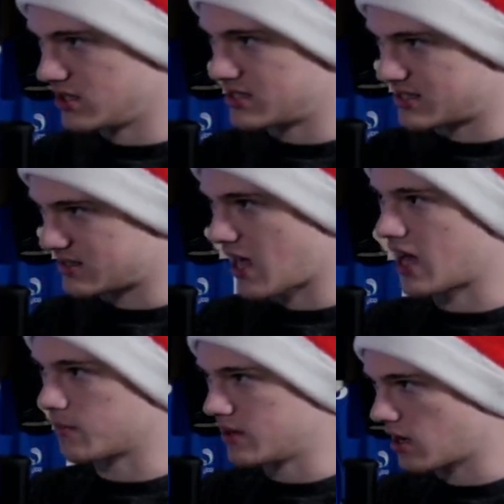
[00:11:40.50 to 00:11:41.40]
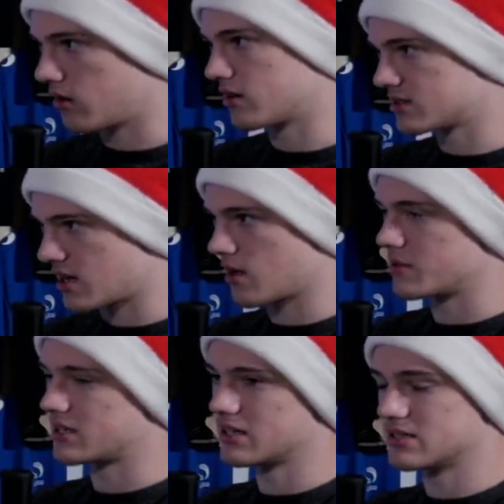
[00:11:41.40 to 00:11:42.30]
to sack Mikel Arteta
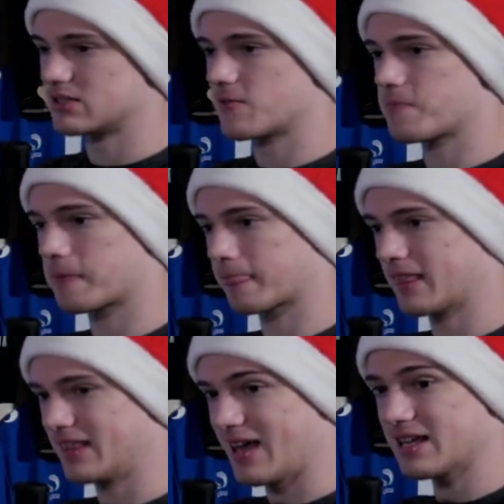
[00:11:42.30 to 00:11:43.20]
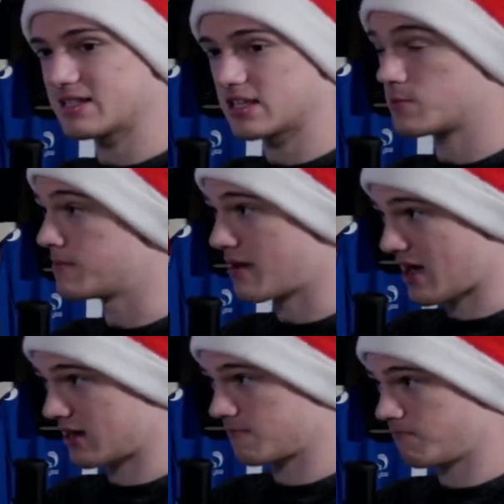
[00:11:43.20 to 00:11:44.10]
because, yes, it's been
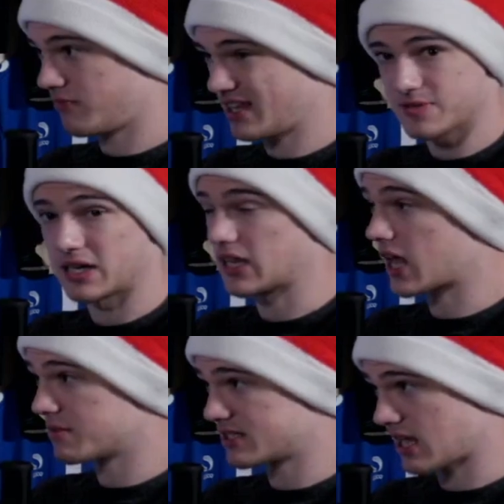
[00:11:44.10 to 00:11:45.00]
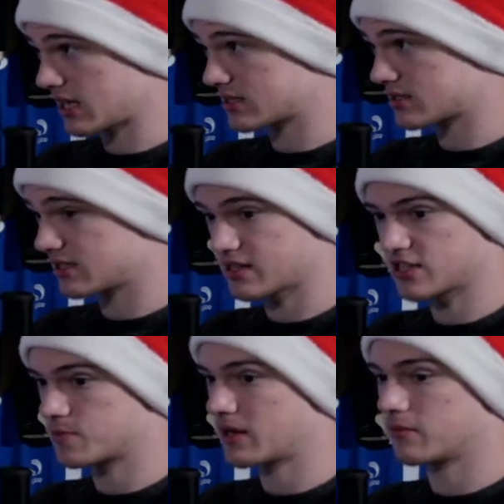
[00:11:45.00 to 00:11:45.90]
bad. He's made a lot of mistakes. It's not
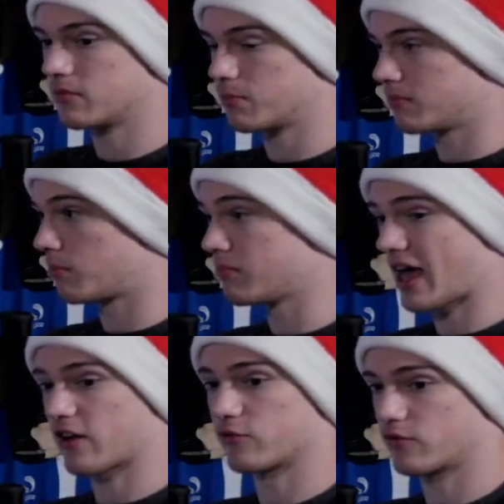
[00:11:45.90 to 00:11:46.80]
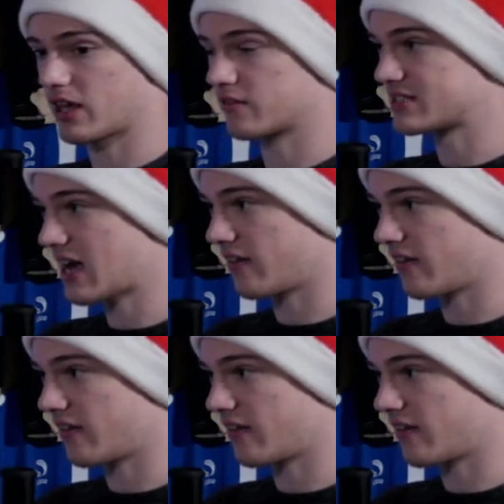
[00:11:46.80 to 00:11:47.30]
just been lack of talent.